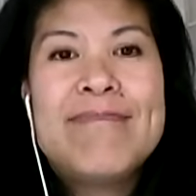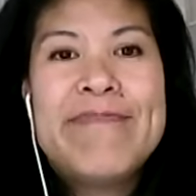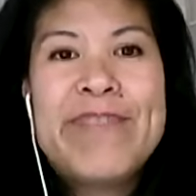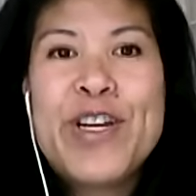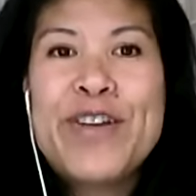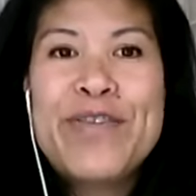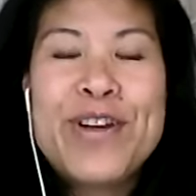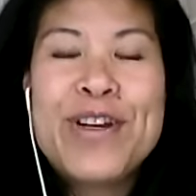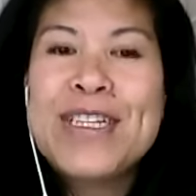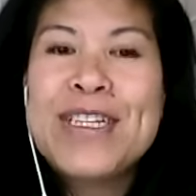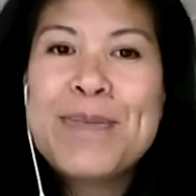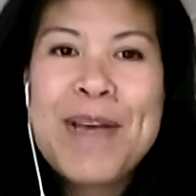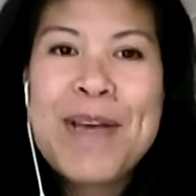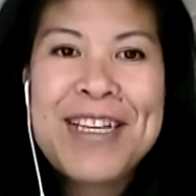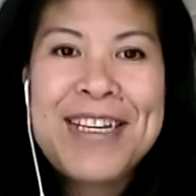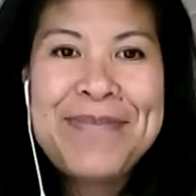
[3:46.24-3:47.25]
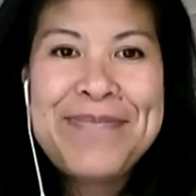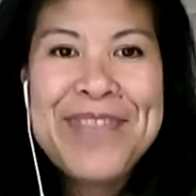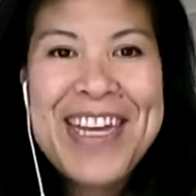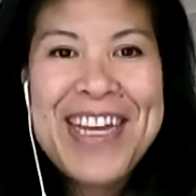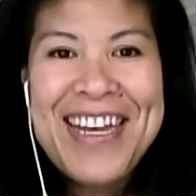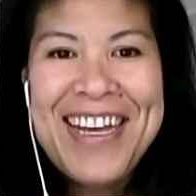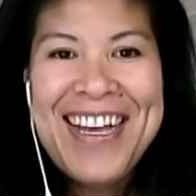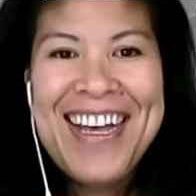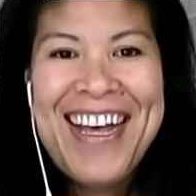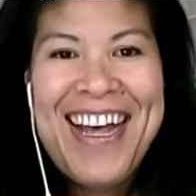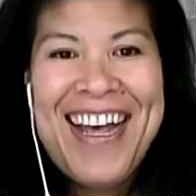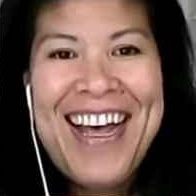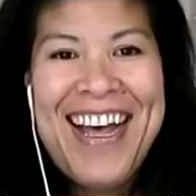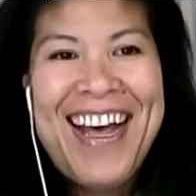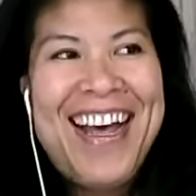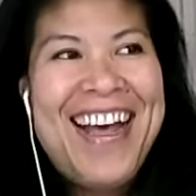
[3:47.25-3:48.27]
very, very smelly.
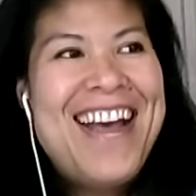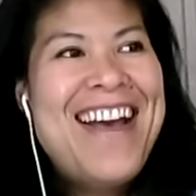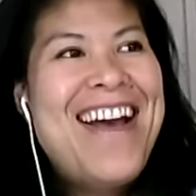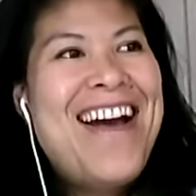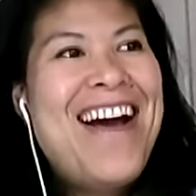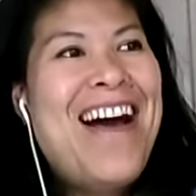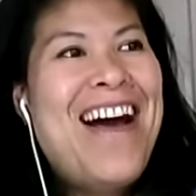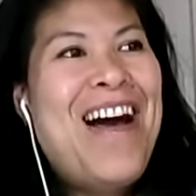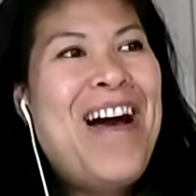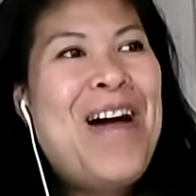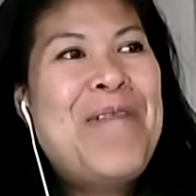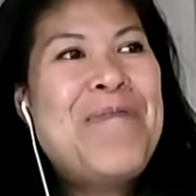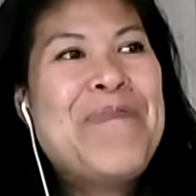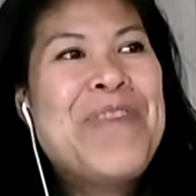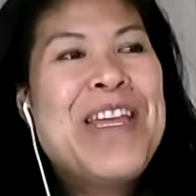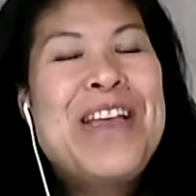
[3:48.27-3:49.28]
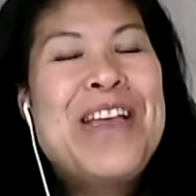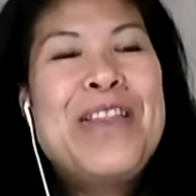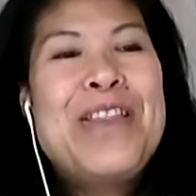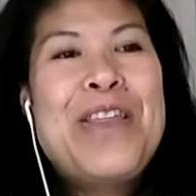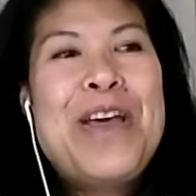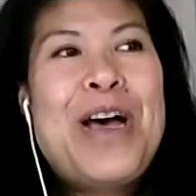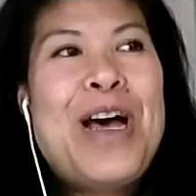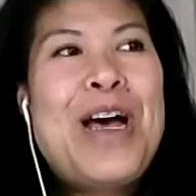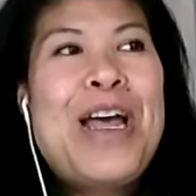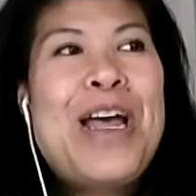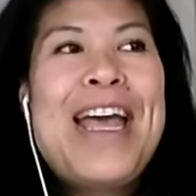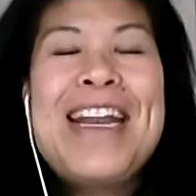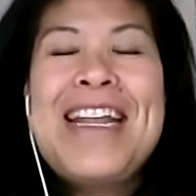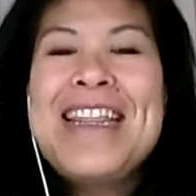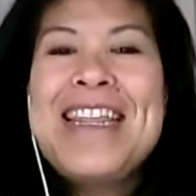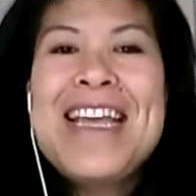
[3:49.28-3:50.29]
um,
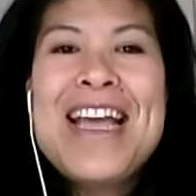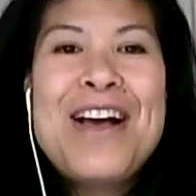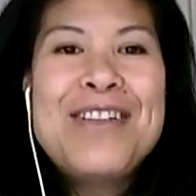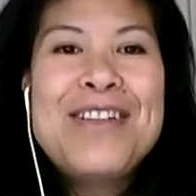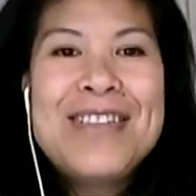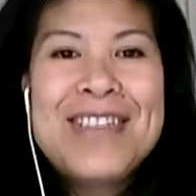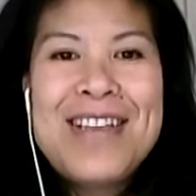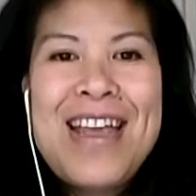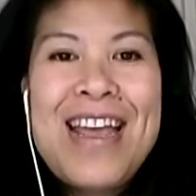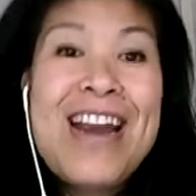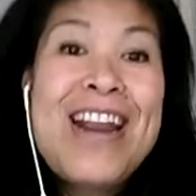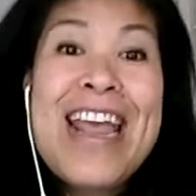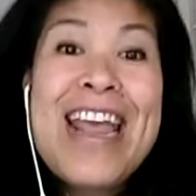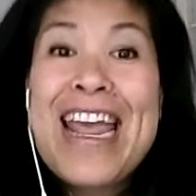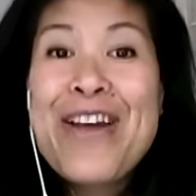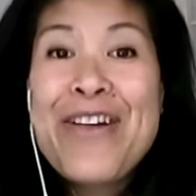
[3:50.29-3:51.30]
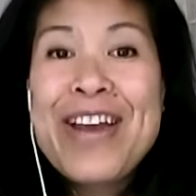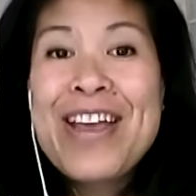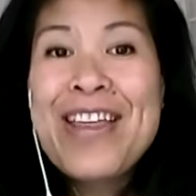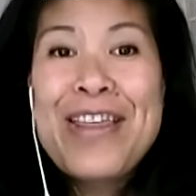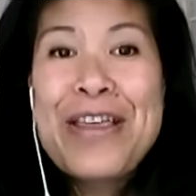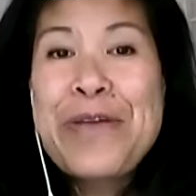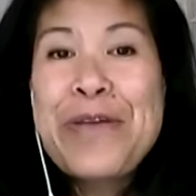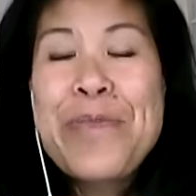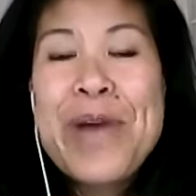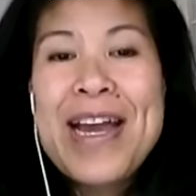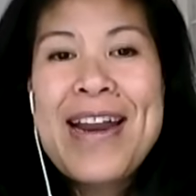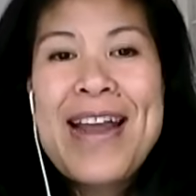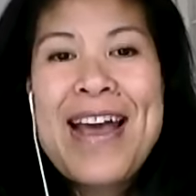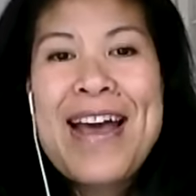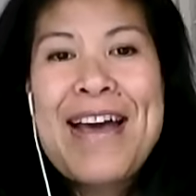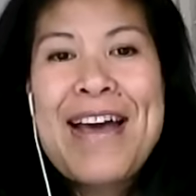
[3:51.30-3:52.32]
Anything else, any area that you
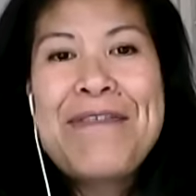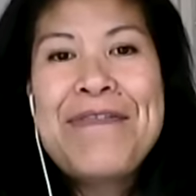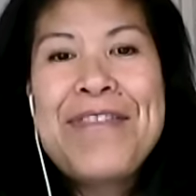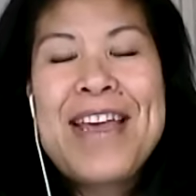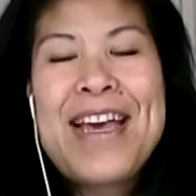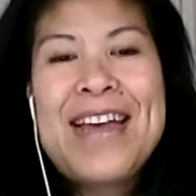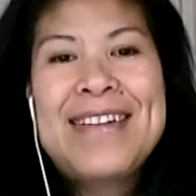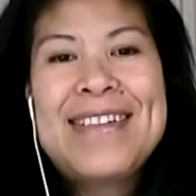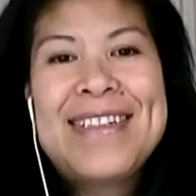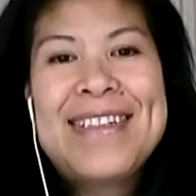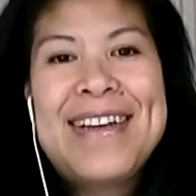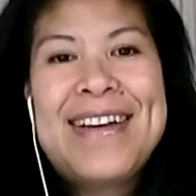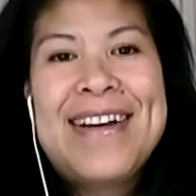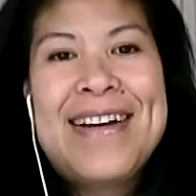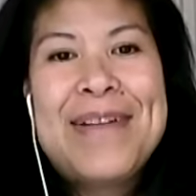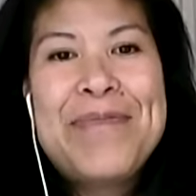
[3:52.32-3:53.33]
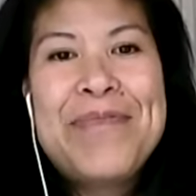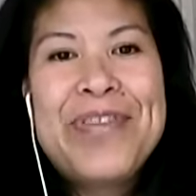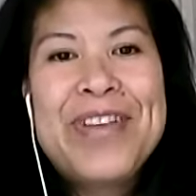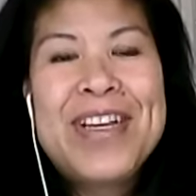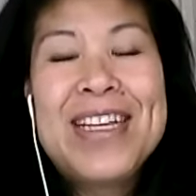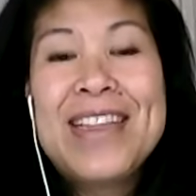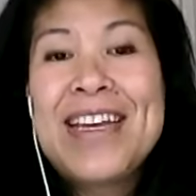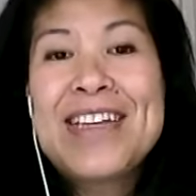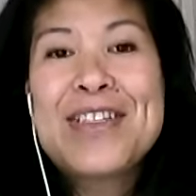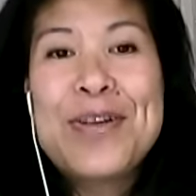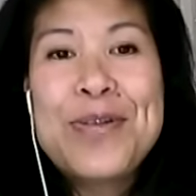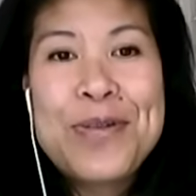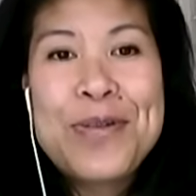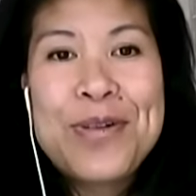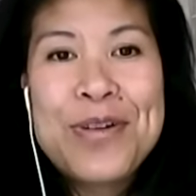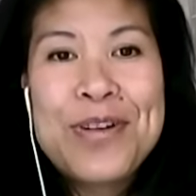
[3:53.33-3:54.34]
might have that collects
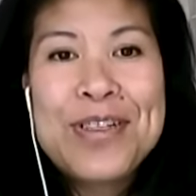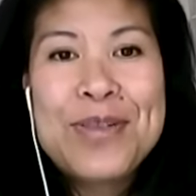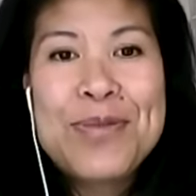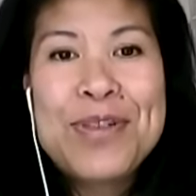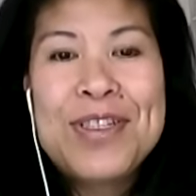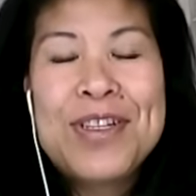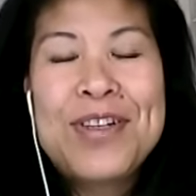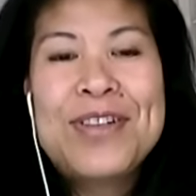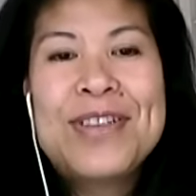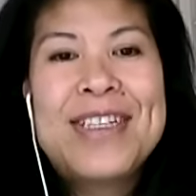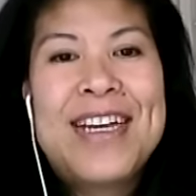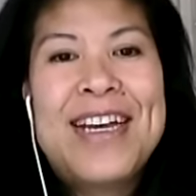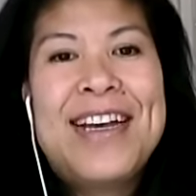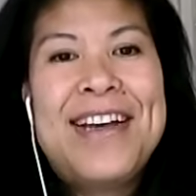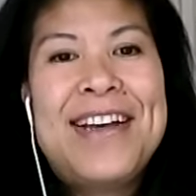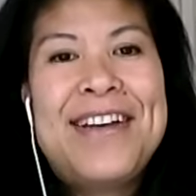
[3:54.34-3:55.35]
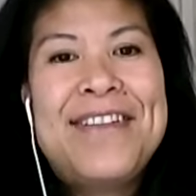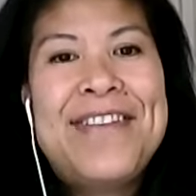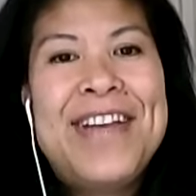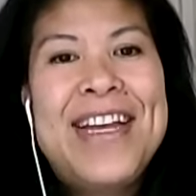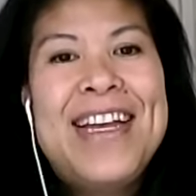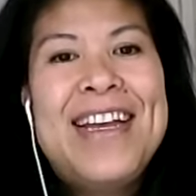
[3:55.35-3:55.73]
odor as a result of